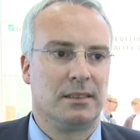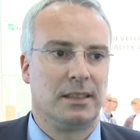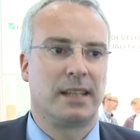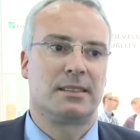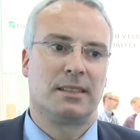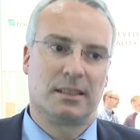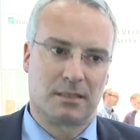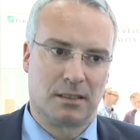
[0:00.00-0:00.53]

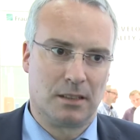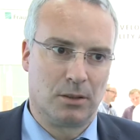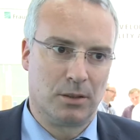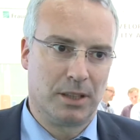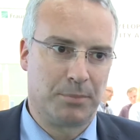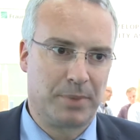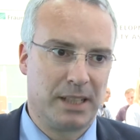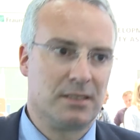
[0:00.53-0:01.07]
yes, yes and no.
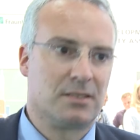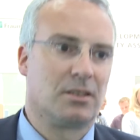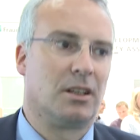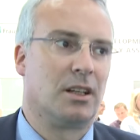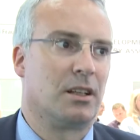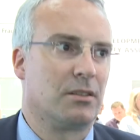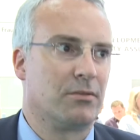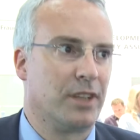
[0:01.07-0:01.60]
Depends
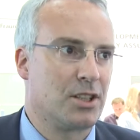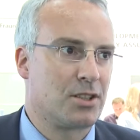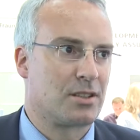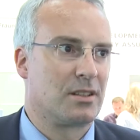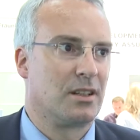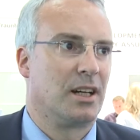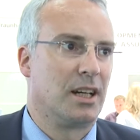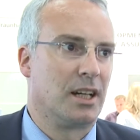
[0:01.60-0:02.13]
on
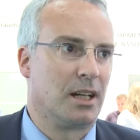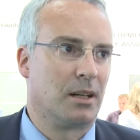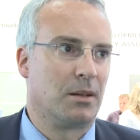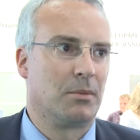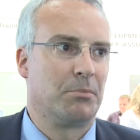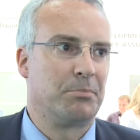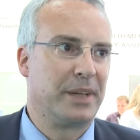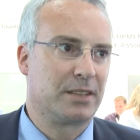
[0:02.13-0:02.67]
which
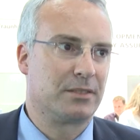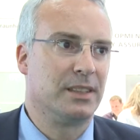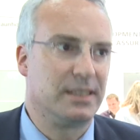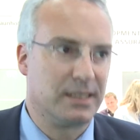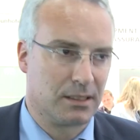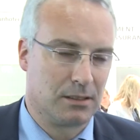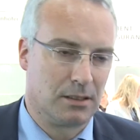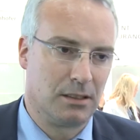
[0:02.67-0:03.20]
um, battery
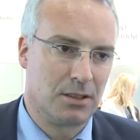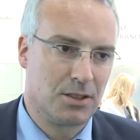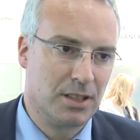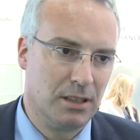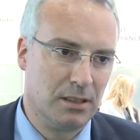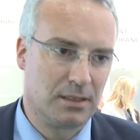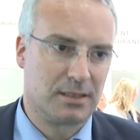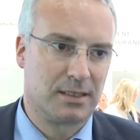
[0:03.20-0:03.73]

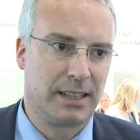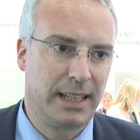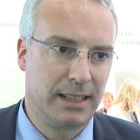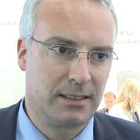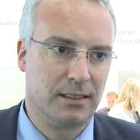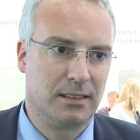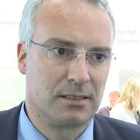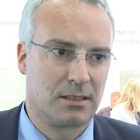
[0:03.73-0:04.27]
technology you're
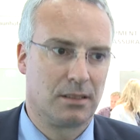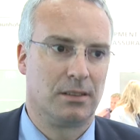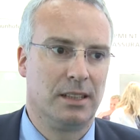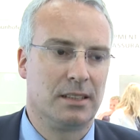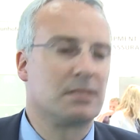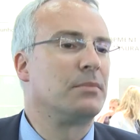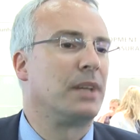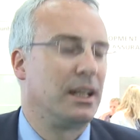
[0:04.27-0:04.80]
selecting. So
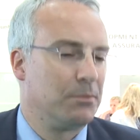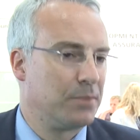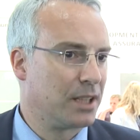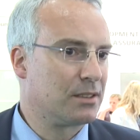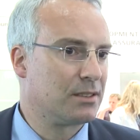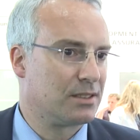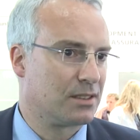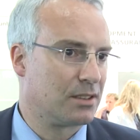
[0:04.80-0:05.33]
lithium-ion
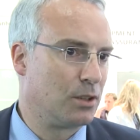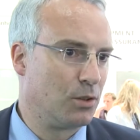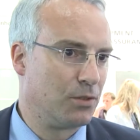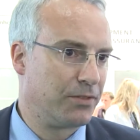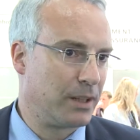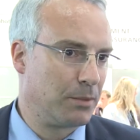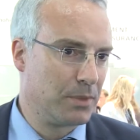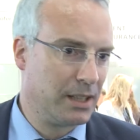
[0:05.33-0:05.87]
batteries is a whole
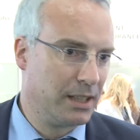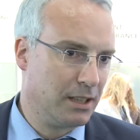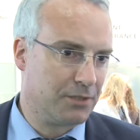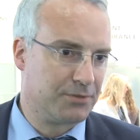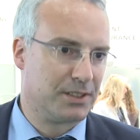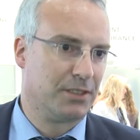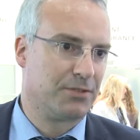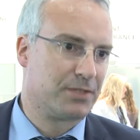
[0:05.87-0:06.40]
family
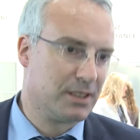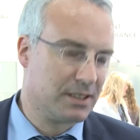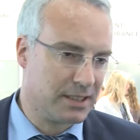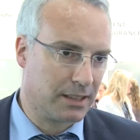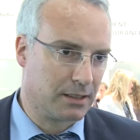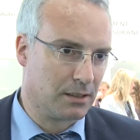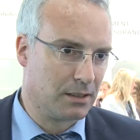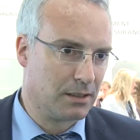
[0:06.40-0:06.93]
of different
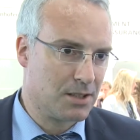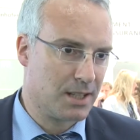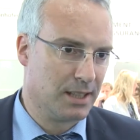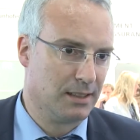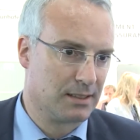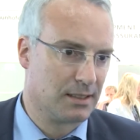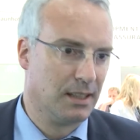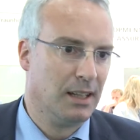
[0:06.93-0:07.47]

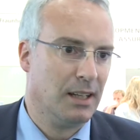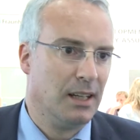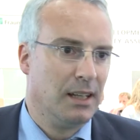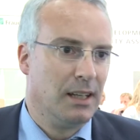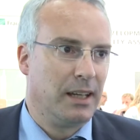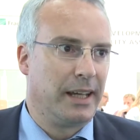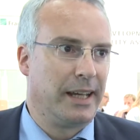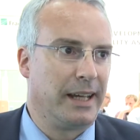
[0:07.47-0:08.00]
technologies,
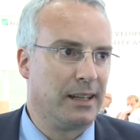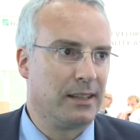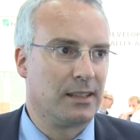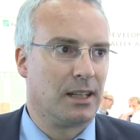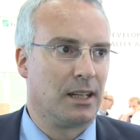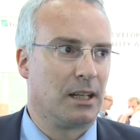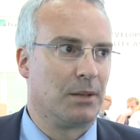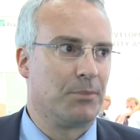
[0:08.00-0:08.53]
and
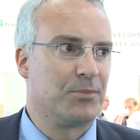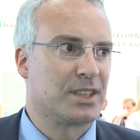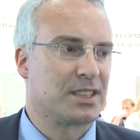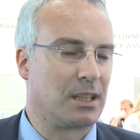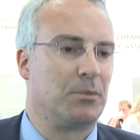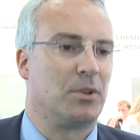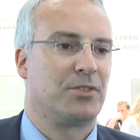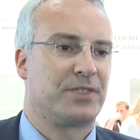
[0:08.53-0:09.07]
um,
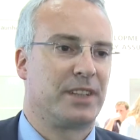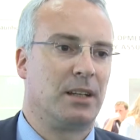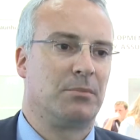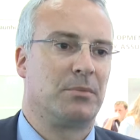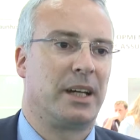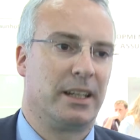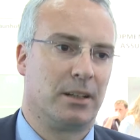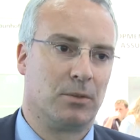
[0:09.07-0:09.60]
some of
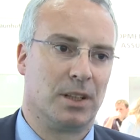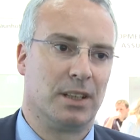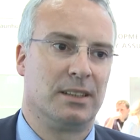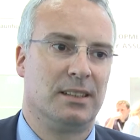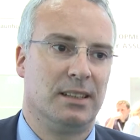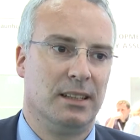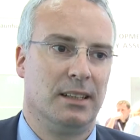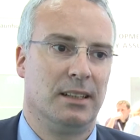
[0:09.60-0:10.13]
them,
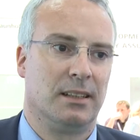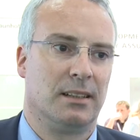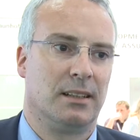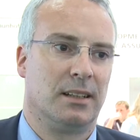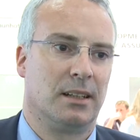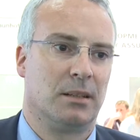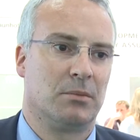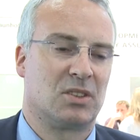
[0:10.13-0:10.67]
high-quality
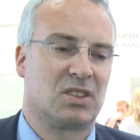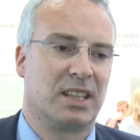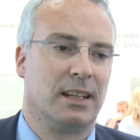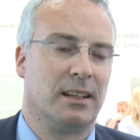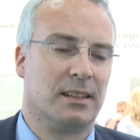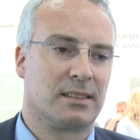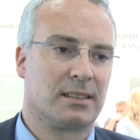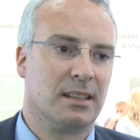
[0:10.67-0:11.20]
um,
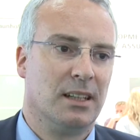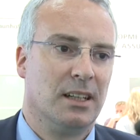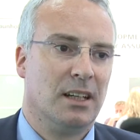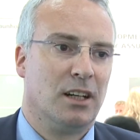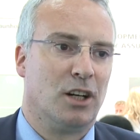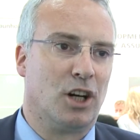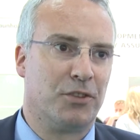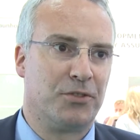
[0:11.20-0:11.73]
cells,
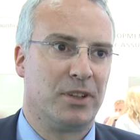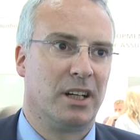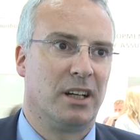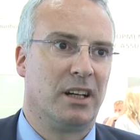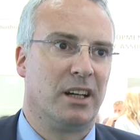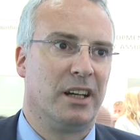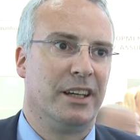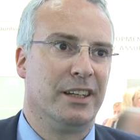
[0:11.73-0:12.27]
offer
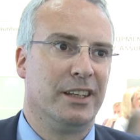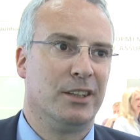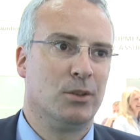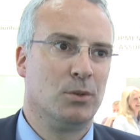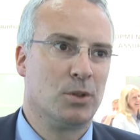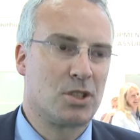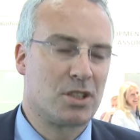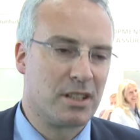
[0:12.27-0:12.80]
a
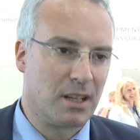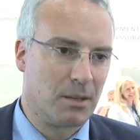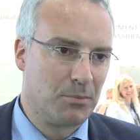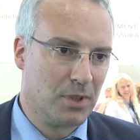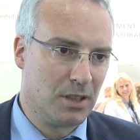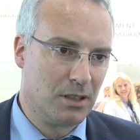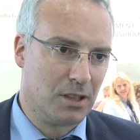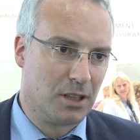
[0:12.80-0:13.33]
huge
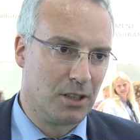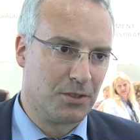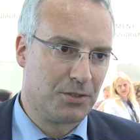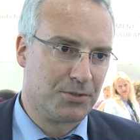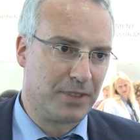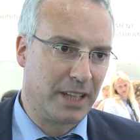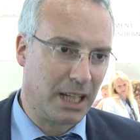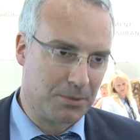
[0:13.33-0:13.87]
number of
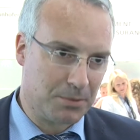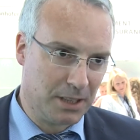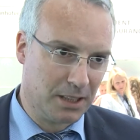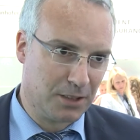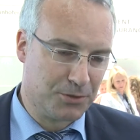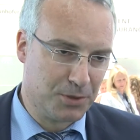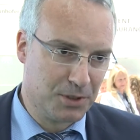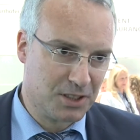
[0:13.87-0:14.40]

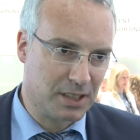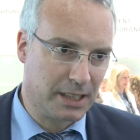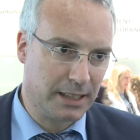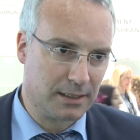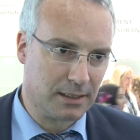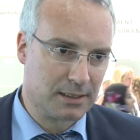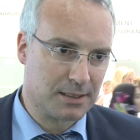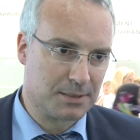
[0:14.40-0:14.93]
equivalent full
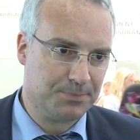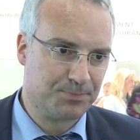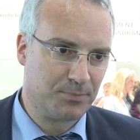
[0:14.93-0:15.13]
cycles,